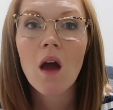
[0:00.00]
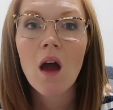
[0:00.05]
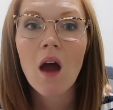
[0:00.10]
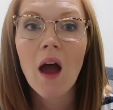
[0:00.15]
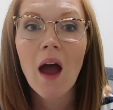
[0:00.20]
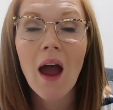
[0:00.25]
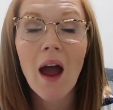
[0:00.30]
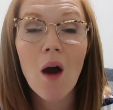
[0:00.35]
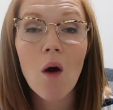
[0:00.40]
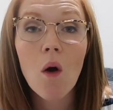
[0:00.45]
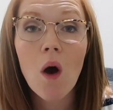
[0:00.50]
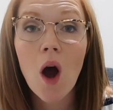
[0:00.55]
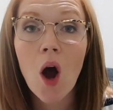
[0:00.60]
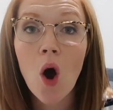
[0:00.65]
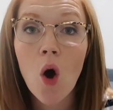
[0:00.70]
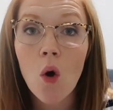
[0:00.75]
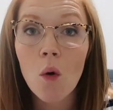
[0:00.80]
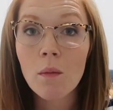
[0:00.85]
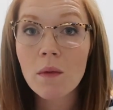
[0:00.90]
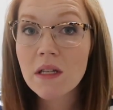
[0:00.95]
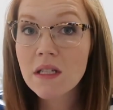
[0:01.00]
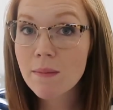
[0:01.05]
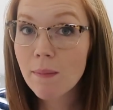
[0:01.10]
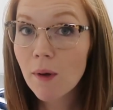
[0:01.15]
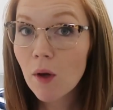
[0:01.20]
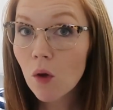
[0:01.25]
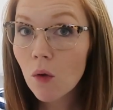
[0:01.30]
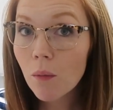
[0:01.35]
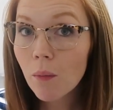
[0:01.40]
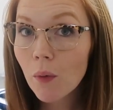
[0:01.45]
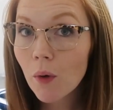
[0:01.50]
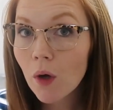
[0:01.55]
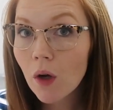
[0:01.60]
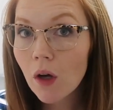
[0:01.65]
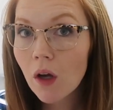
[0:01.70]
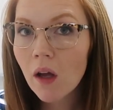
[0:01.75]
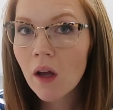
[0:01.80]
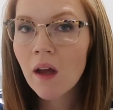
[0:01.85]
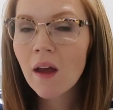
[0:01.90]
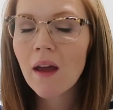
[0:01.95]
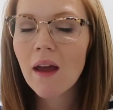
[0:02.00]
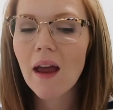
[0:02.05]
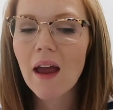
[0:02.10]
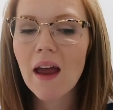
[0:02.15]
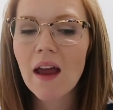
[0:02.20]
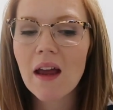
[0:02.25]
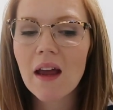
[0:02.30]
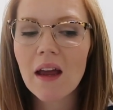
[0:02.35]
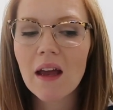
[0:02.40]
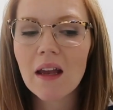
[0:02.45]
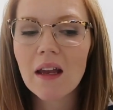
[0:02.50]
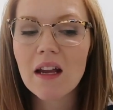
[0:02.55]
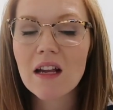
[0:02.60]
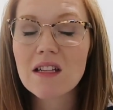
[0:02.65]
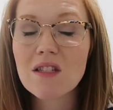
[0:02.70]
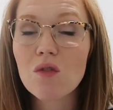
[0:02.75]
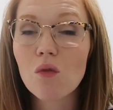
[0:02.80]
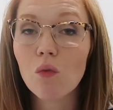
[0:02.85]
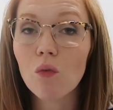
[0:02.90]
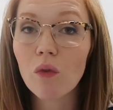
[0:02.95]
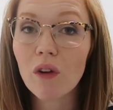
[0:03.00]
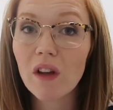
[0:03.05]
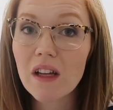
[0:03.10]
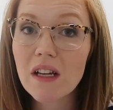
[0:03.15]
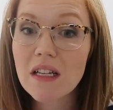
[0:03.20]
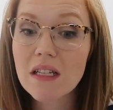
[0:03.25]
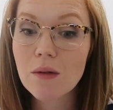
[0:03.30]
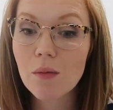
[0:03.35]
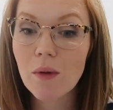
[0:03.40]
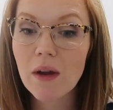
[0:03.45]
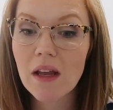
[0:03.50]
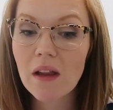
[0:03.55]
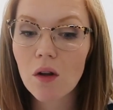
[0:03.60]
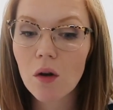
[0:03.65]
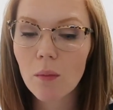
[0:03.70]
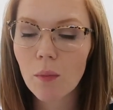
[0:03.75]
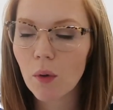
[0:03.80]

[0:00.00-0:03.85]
How a Home is Built book, and it's a really sweet little